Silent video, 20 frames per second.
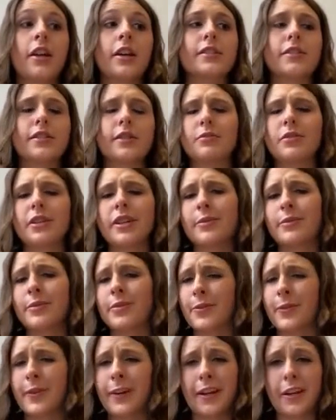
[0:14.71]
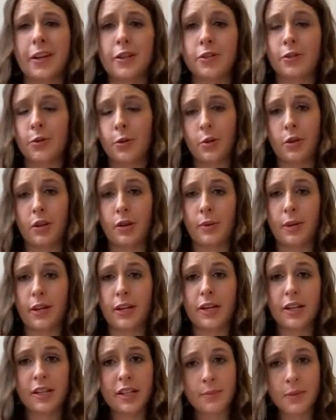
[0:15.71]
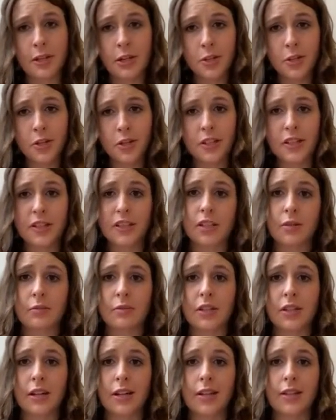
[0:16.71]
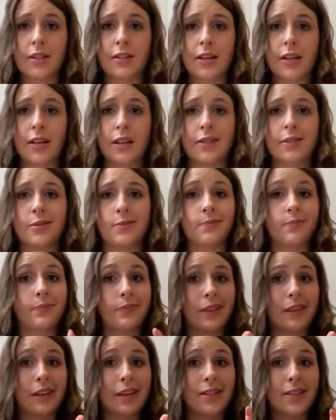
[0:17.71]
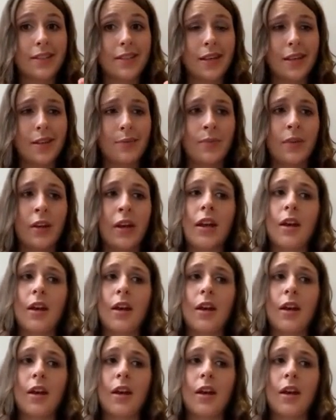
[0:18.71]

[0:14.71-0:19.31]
Sometimes going into humanities major is stigmatized as less than,